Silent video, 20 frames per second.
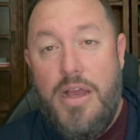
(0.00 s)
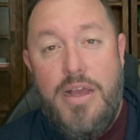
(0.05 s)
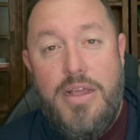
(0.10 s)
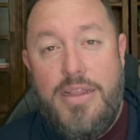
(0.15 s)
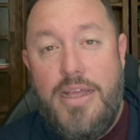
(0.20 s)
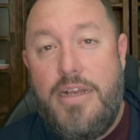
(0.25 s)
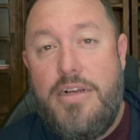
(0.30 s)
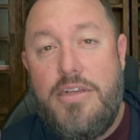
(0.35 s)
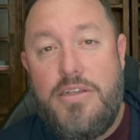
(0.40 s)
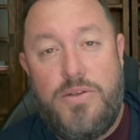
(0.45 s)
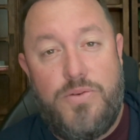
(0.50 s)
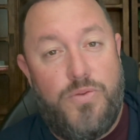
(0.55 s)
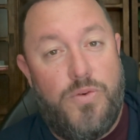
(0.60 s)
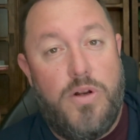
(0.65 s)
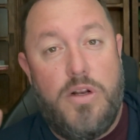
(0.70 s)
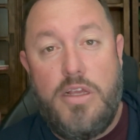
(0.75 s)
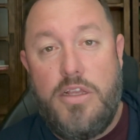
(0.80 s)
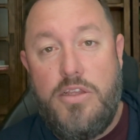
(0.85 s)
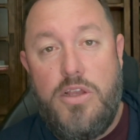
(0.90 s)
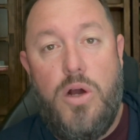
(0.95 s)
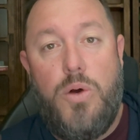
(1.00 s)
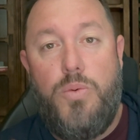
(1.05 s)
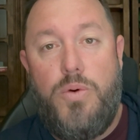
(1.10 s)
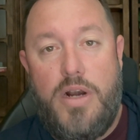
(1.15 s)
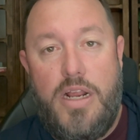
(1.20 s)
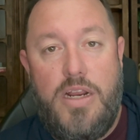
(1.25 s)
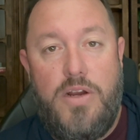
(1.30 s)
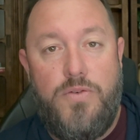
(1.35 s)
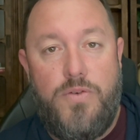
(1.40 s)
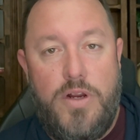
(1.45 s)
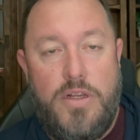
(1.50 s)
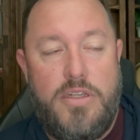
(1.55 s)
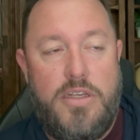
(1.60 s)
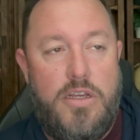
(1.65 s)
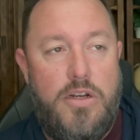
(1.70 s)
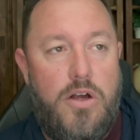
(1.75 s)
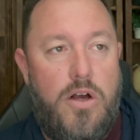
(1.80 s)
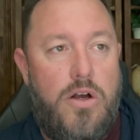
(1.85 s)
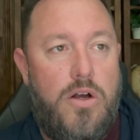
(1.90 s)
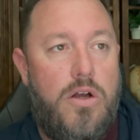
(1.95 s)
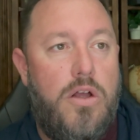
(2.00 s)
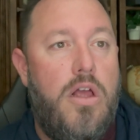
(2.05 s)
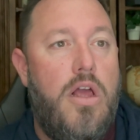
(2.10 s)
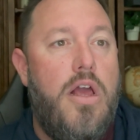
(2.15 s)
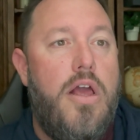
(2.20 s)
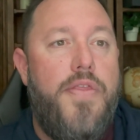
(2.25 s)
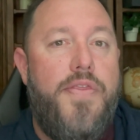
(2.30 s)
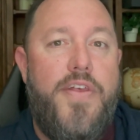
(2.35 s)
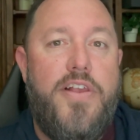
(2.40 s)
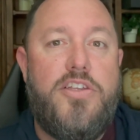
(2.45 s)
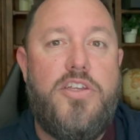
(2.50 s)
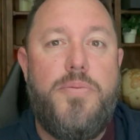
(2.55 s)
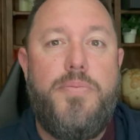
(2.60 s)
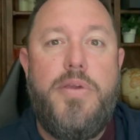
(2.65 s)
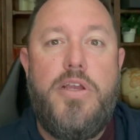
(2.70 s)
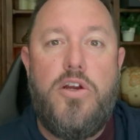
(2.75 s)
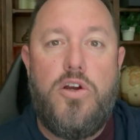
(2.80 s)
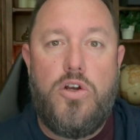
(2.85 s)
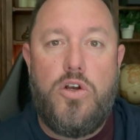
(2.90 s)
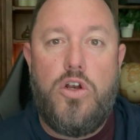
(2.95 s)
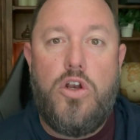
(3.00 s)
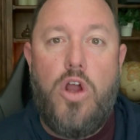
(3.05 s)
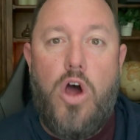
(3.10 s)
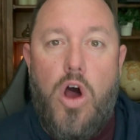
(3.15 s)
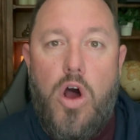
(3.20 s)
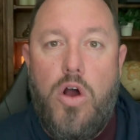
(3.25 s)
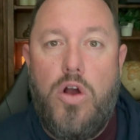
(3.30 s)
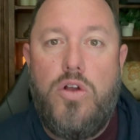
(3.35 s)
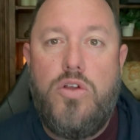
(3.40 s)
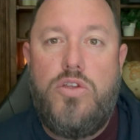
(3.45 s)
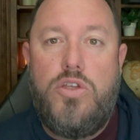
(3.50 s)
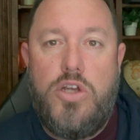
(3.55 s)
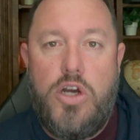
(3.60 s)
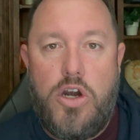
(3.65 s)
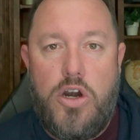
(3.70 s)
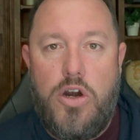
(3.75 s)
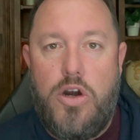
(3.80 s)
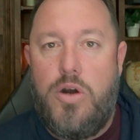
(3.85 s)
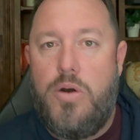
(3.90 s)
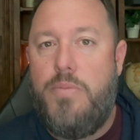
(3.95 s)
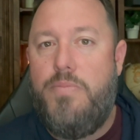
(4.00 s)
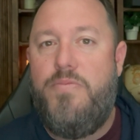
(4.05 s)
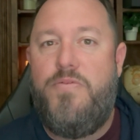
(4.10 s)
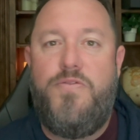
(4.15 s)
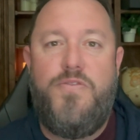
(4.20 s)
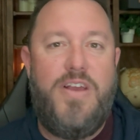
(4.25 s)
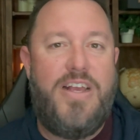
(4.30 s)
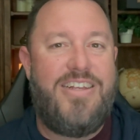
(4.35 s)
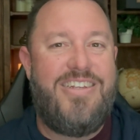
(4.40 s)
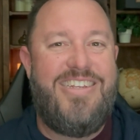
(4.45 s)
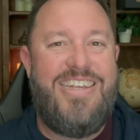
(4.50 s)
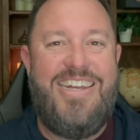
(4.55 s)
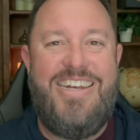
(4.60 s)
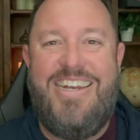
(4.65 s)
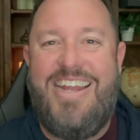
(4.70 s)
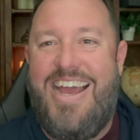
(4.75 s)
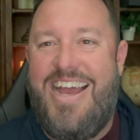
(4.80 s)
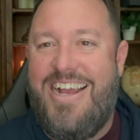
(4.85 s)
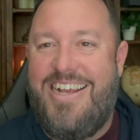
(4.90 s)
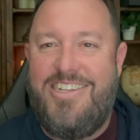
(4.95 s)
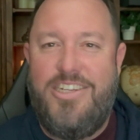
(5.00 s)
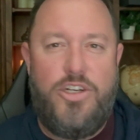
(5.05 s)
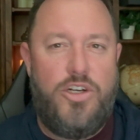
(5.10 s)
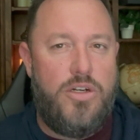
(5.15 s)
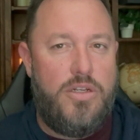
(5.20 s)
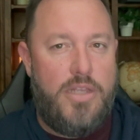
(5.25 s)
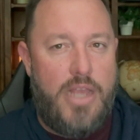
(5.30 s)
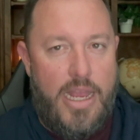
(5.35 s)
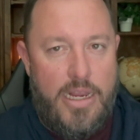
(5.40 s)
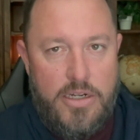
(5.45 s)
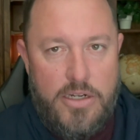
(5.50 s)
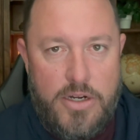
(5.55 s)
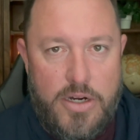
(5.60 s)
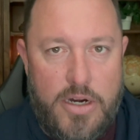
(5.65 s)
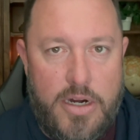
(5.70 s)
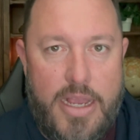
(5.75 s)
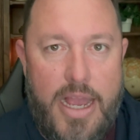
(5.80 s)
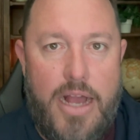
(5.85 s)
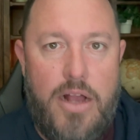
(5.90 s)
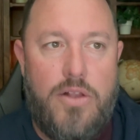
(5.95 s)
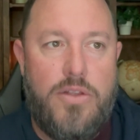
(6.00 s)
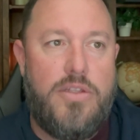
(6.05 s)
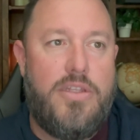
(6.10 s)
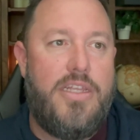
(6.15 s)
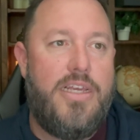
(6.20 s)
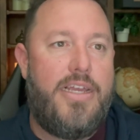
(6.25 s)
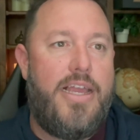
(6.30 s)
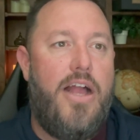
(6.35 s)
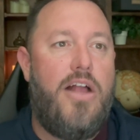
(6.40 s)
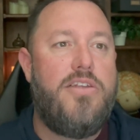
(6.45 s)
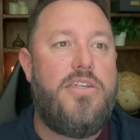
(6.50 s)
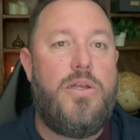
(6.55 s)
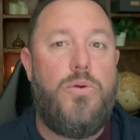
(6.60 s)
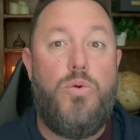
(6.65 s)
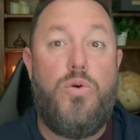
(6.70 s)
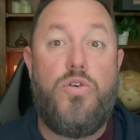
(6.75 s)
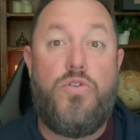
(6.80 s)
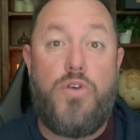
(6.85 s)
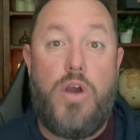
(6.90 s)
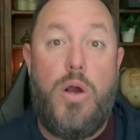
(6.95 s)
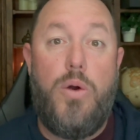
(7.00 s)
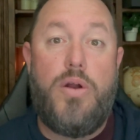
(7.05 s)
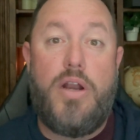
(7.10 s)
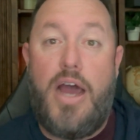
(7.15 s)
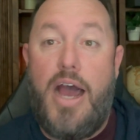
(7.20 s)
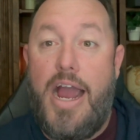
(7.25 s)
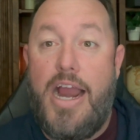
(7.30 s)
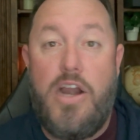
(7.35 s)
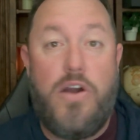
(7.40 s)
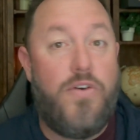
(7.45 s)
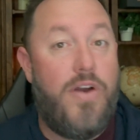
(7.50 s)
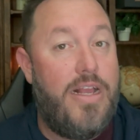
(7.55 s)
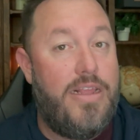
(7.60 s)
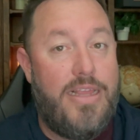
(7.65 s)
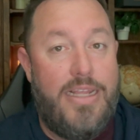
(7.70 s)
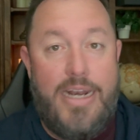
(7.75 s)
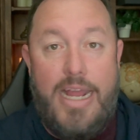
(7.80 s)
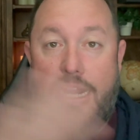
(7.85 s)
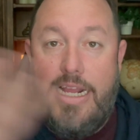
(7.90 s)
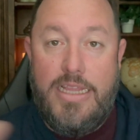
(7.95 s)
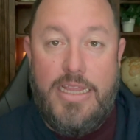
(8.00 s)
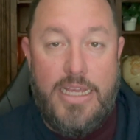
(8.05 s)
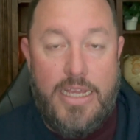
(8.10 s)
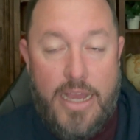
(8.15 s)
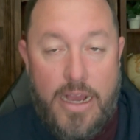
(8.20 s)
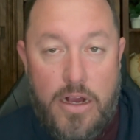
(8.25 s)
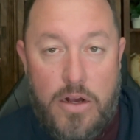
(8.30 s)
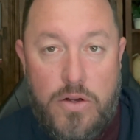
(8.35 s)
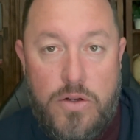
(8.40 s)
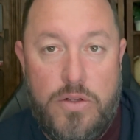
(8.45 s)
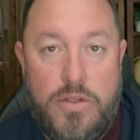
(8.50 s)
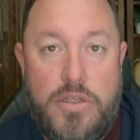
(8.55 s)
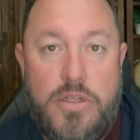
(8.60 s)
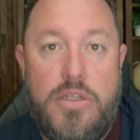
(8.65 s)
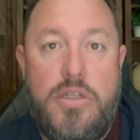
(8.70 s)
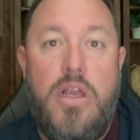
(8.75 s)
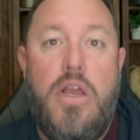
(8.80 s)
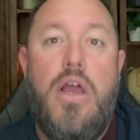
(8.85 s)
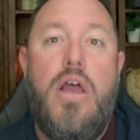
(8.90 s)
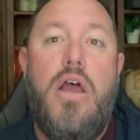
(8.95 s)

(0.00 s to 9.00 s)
they just really don't want any risk at all. This would be your long-term fixed index, your 10-year accounts, the accounts that will grow at a higher rate than anything else,